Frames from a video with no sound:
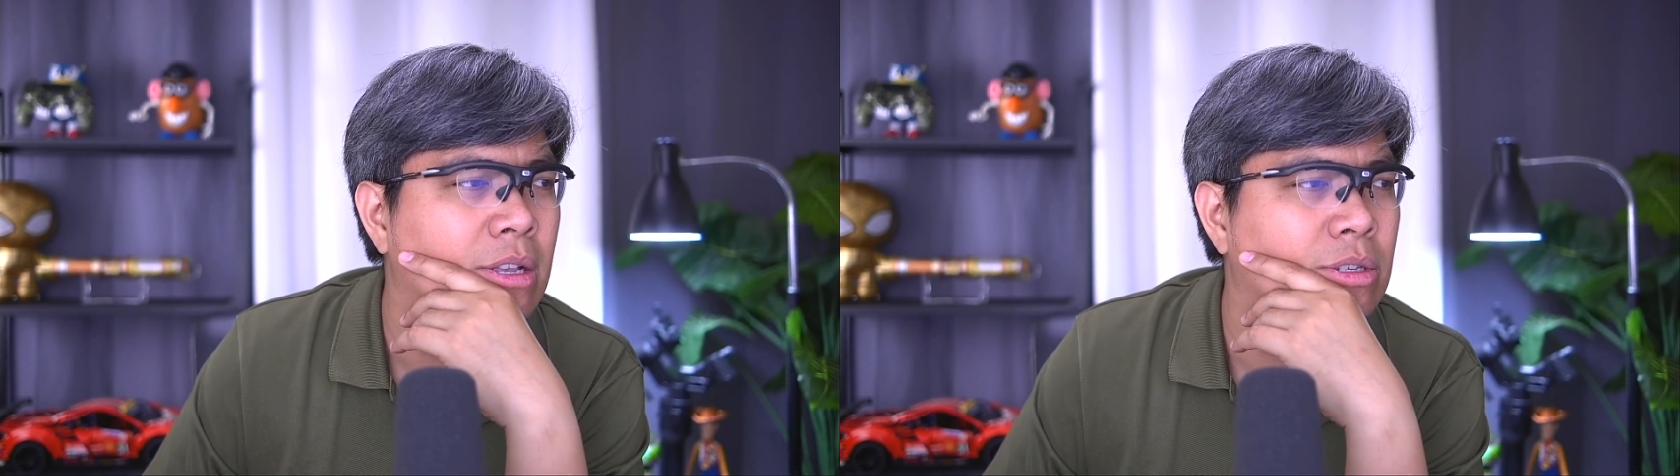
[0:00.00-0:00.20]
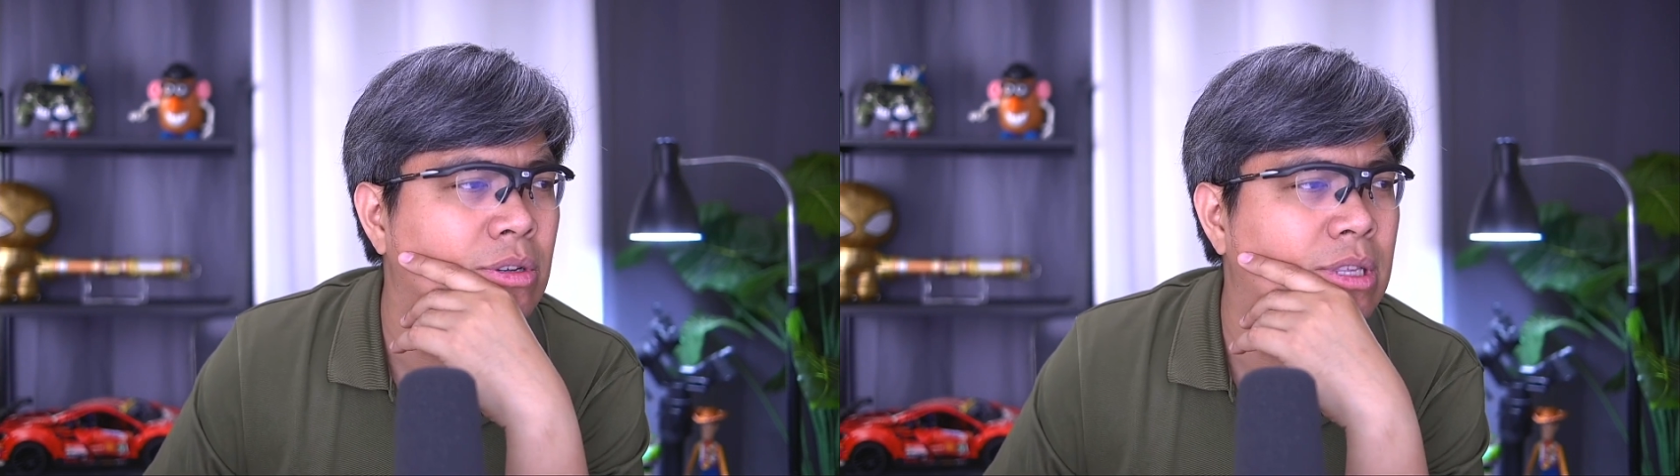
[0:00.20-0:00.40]

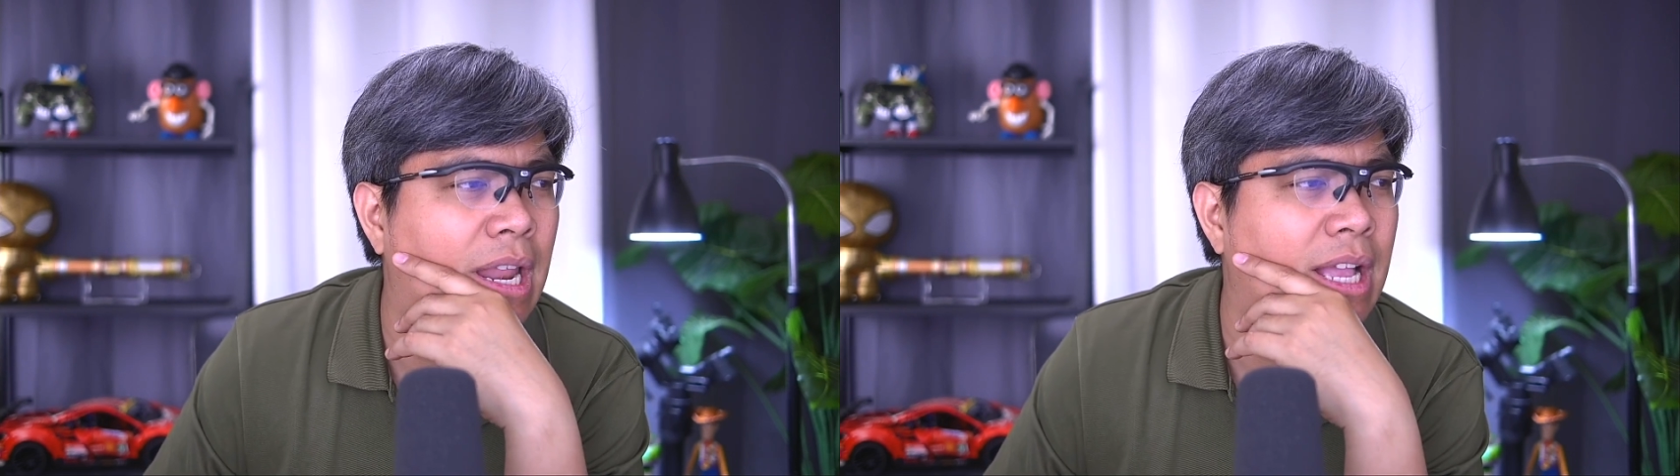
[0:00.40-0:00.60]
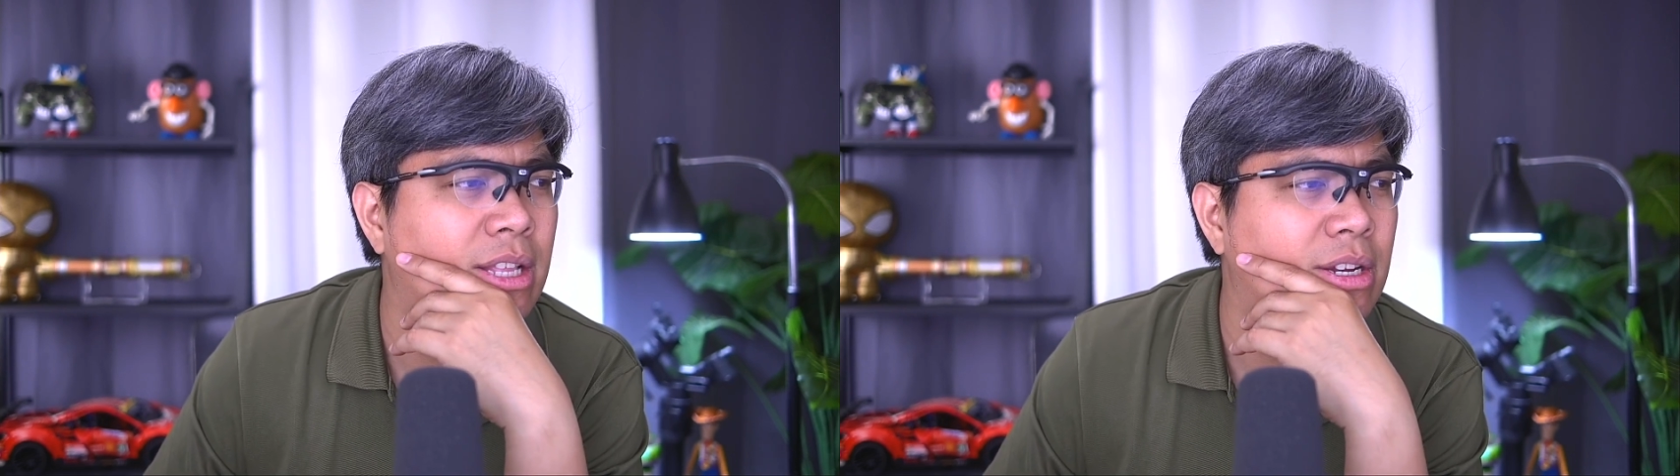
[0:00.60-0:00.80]
So the
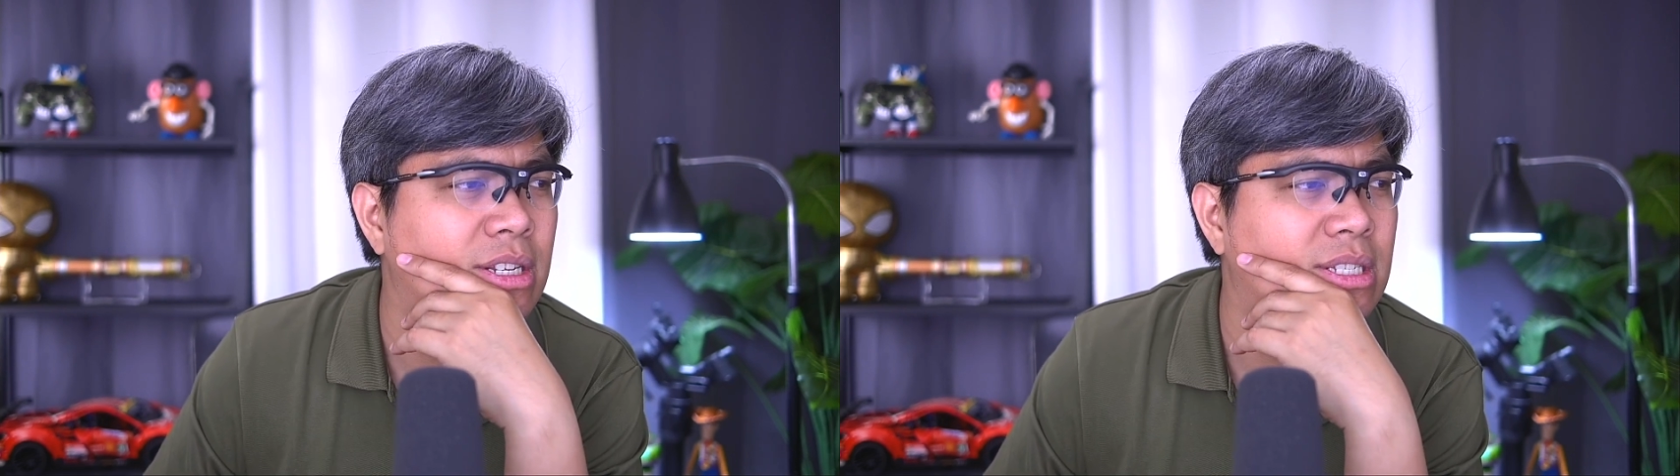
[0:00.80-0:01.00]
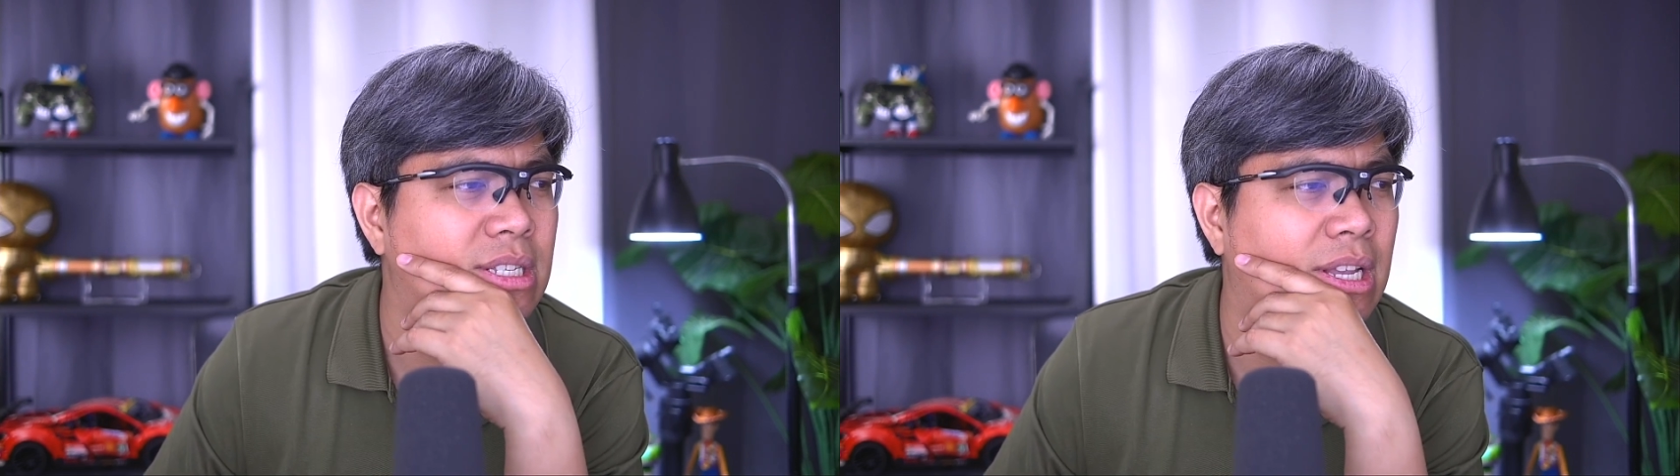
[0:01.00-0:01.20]

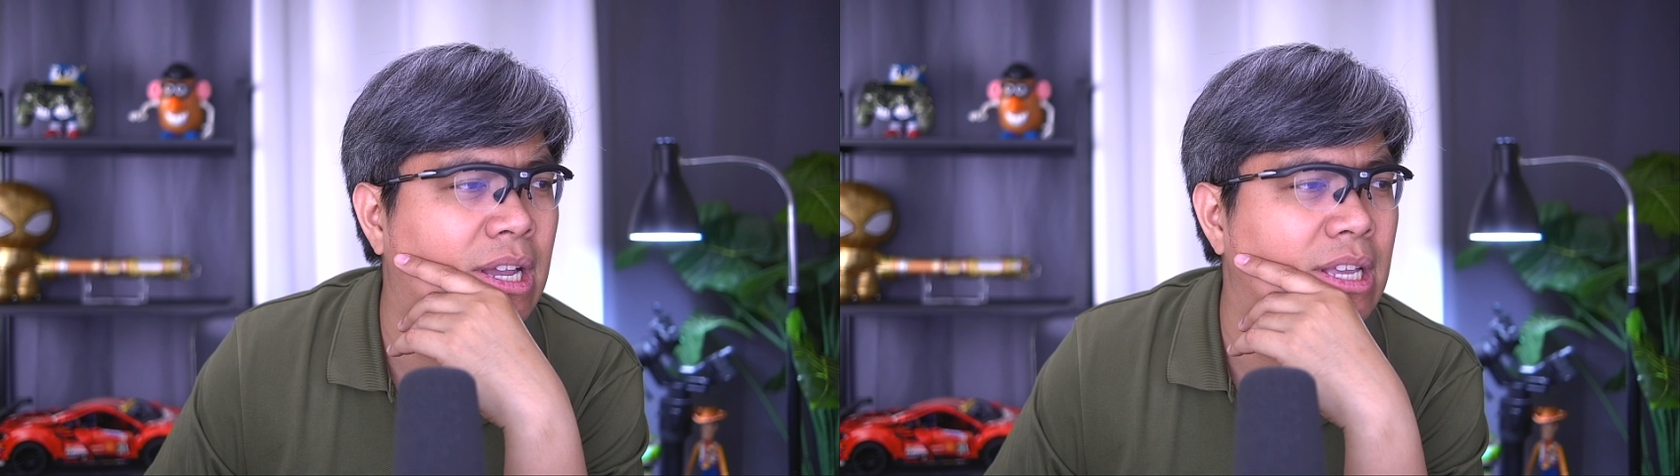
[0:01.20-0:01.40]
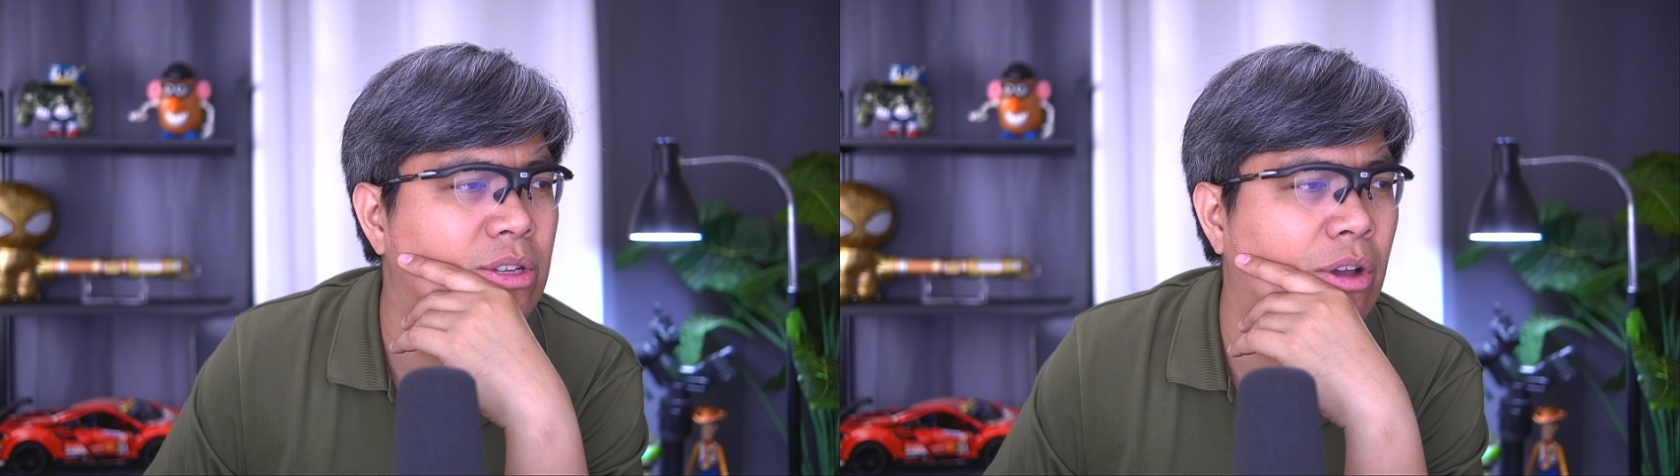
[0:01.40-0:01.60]
Lanterns
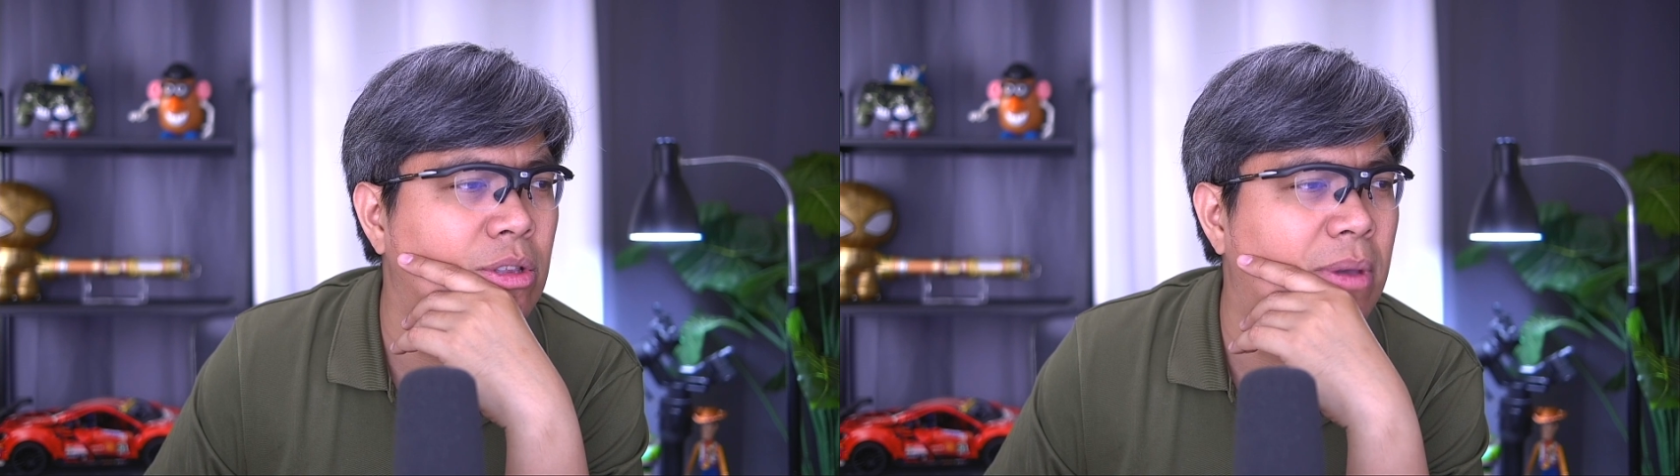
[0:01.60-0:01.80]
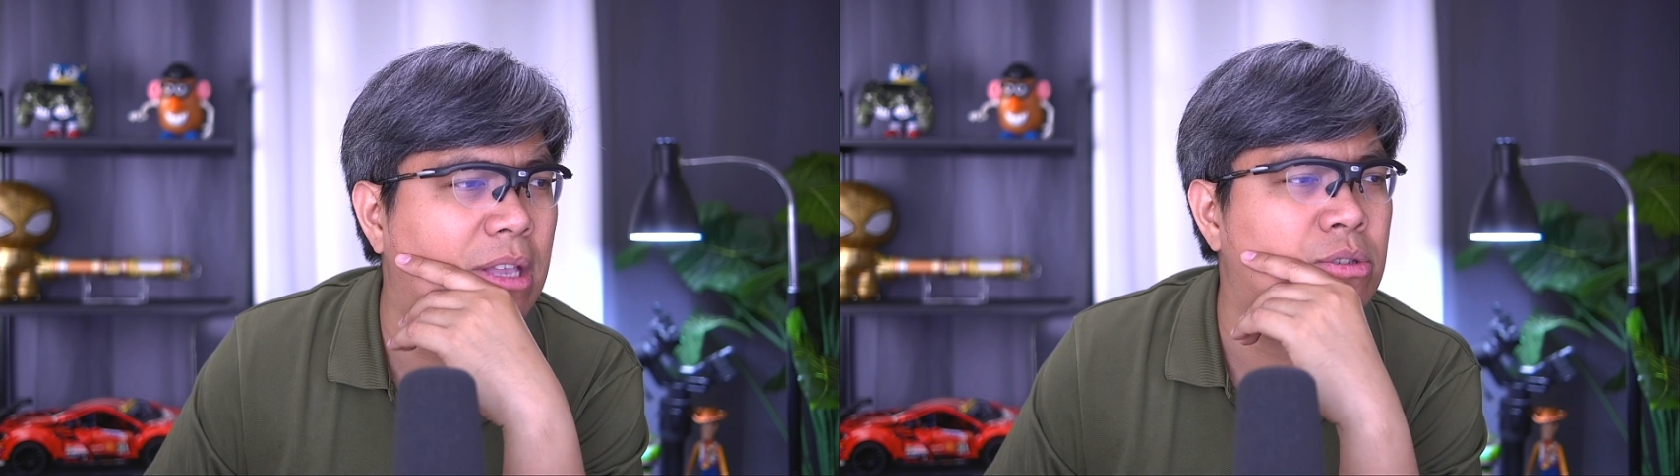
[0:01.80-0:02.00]
is going to
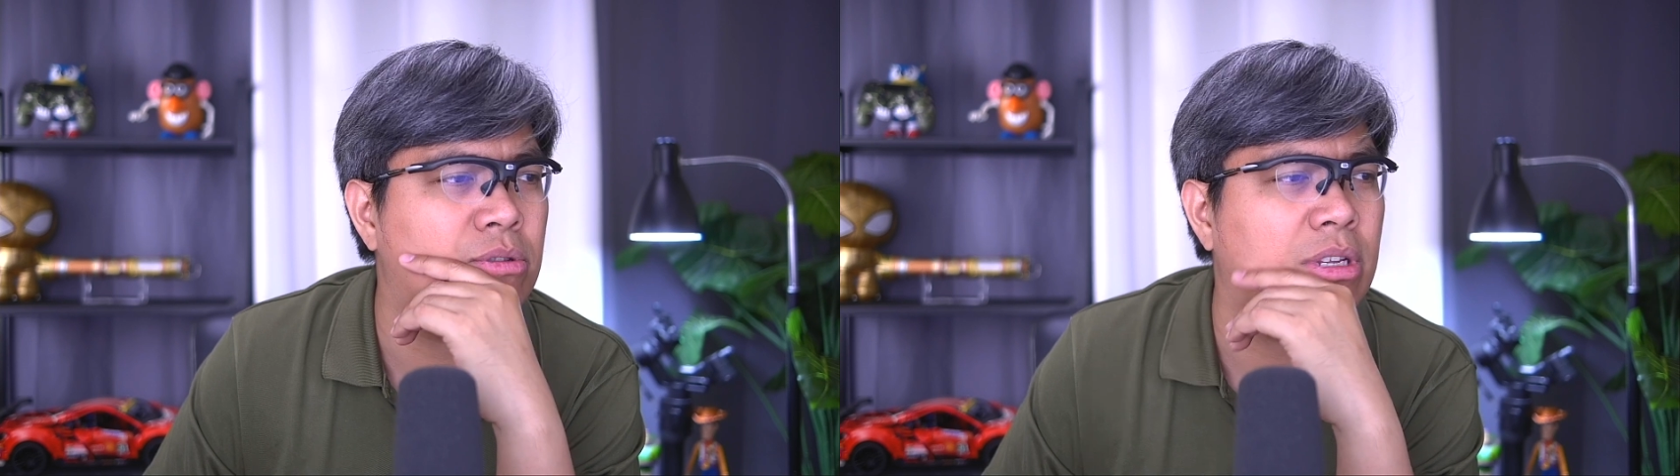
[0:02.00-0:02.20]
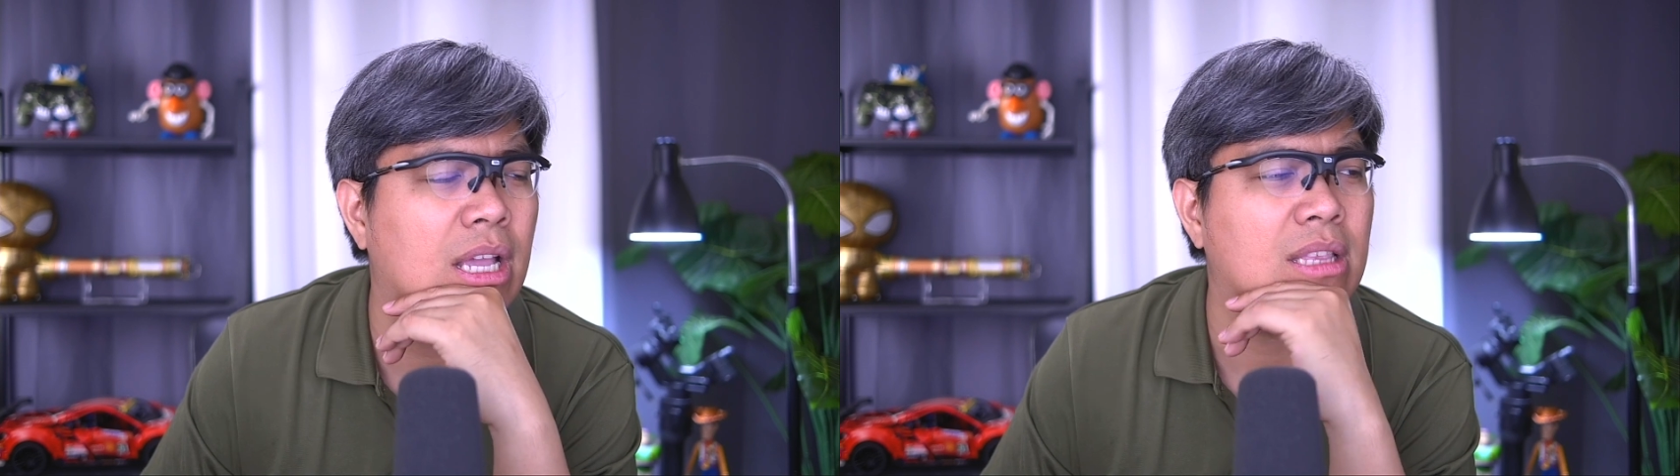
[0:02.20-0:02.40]
be a True
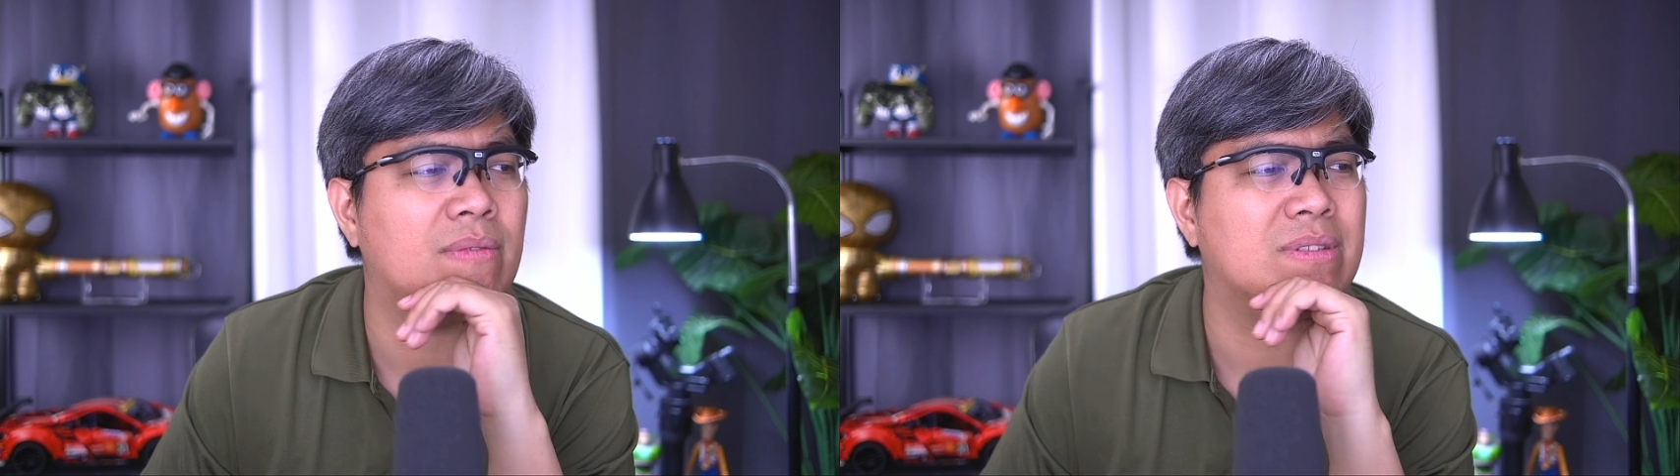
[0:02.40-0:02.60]
Detective